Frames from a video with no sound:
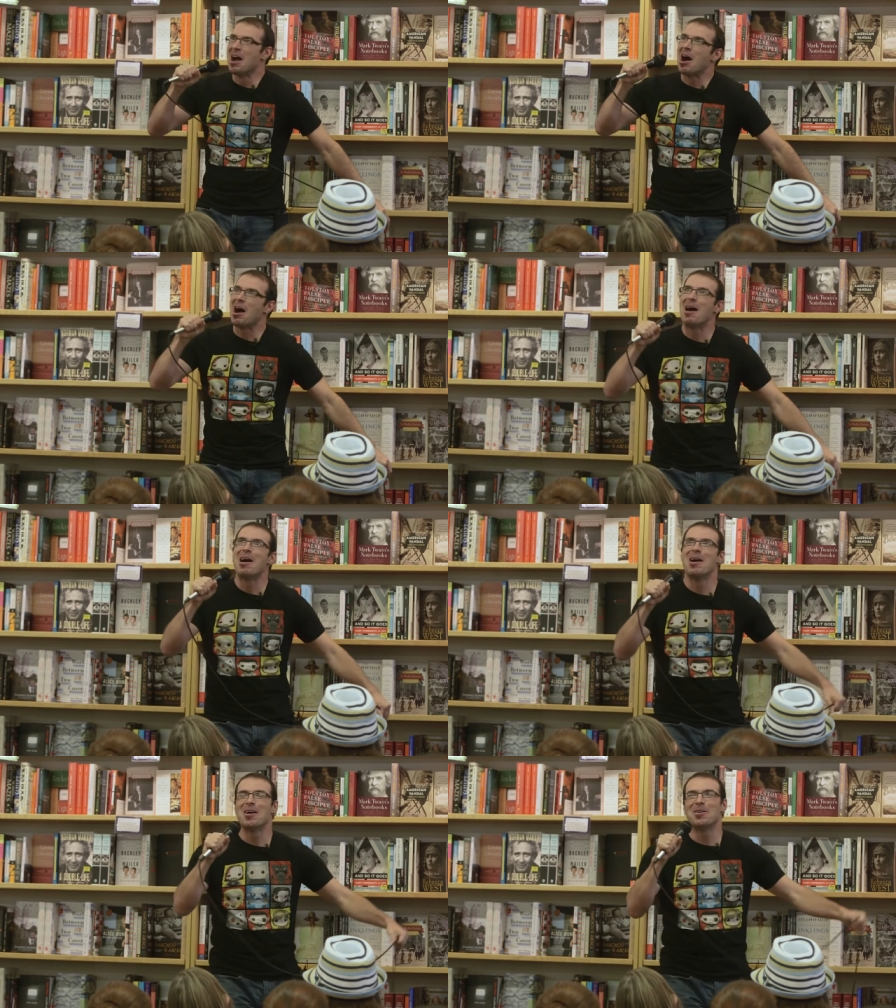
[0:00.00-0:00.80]

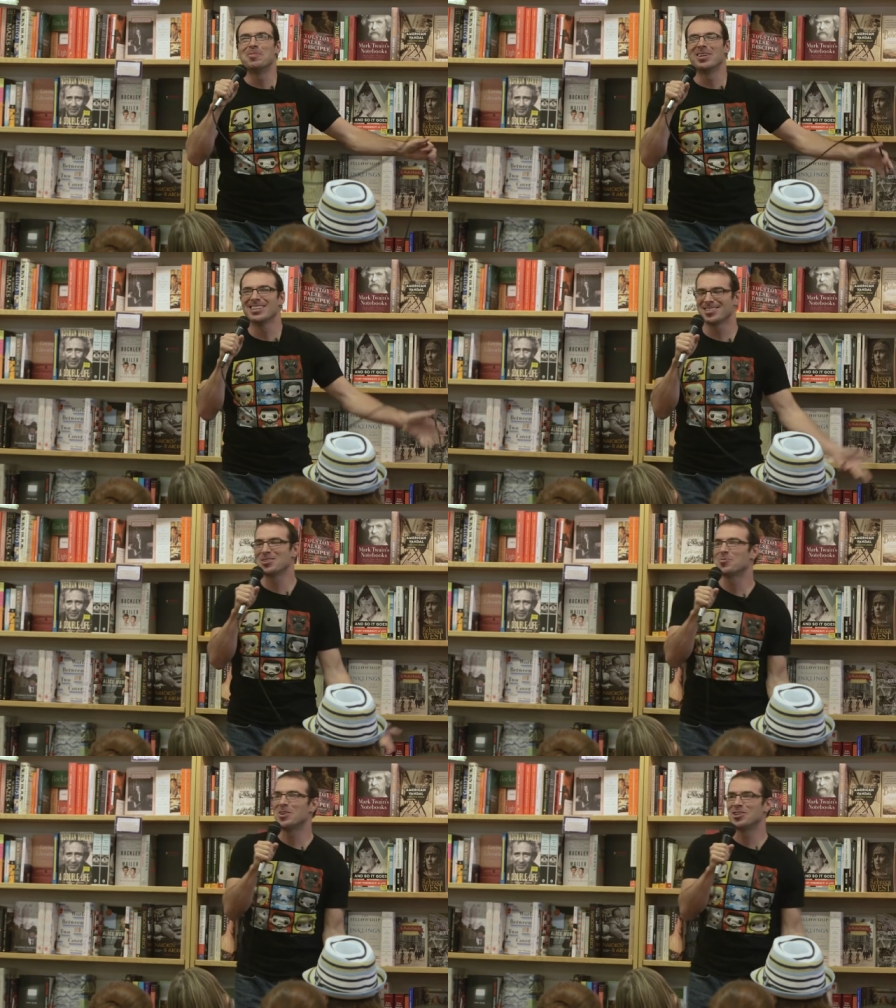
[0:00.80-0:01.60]
Um, it's
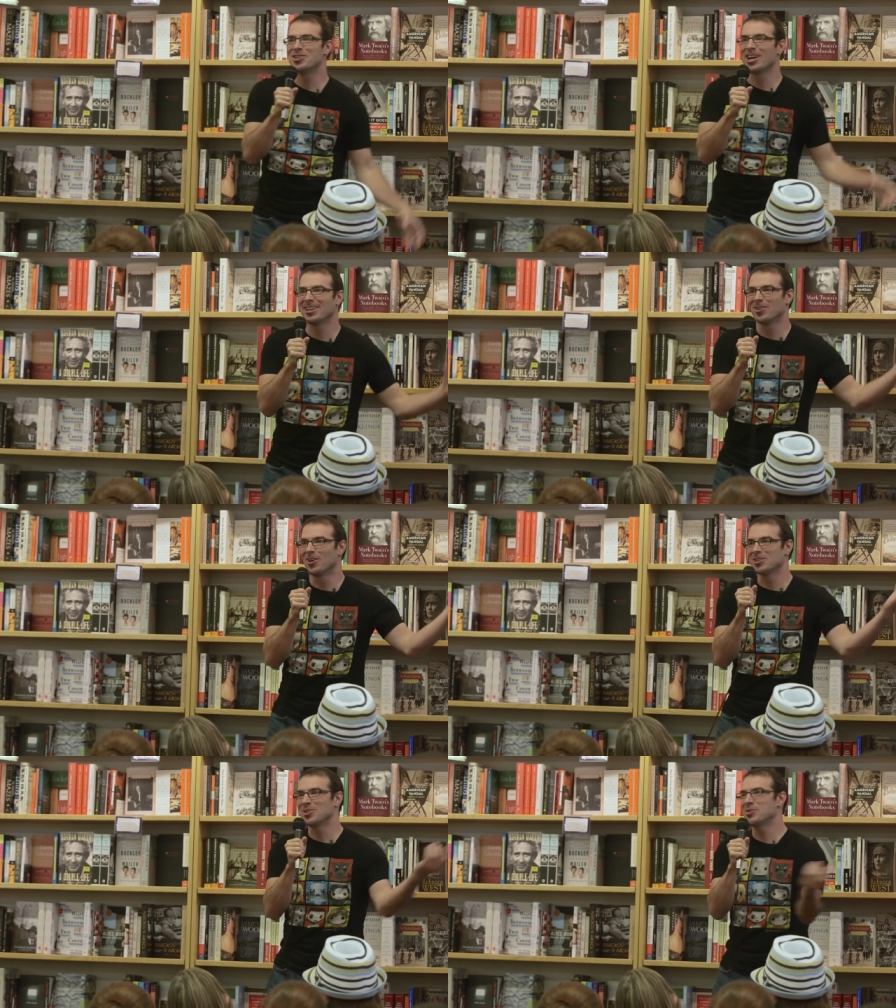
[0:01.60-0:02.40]
just one giant
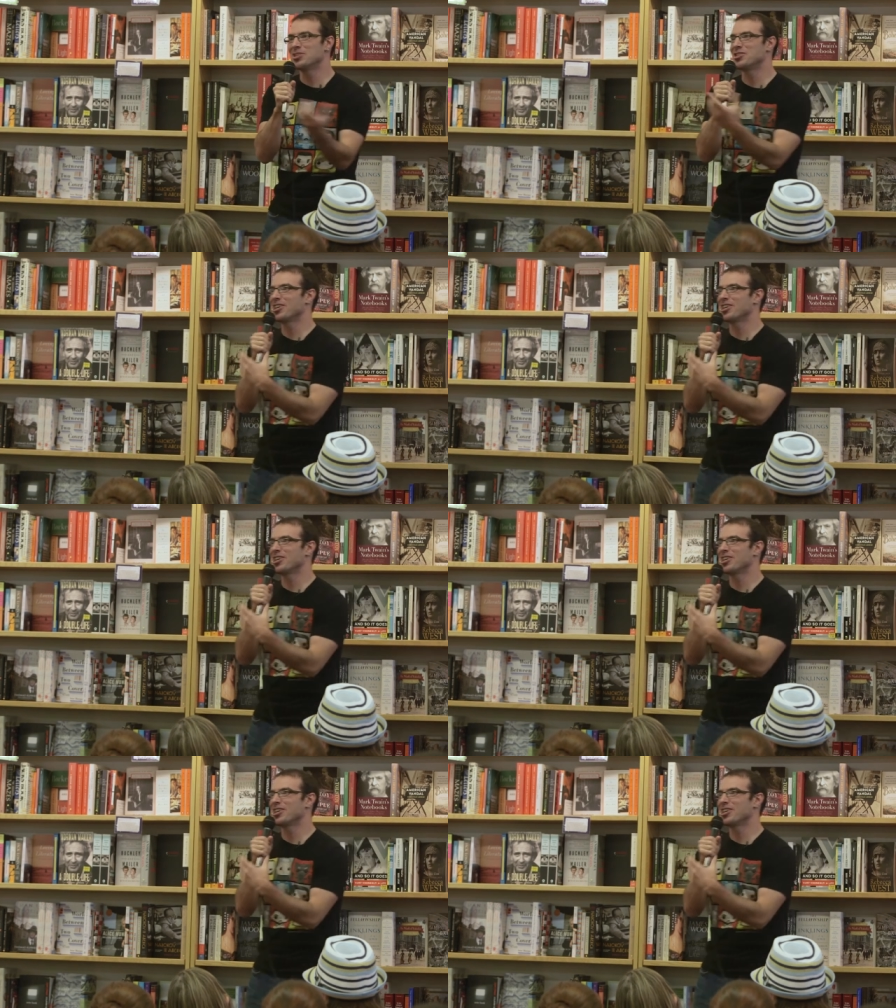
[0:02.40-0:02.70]
long sewage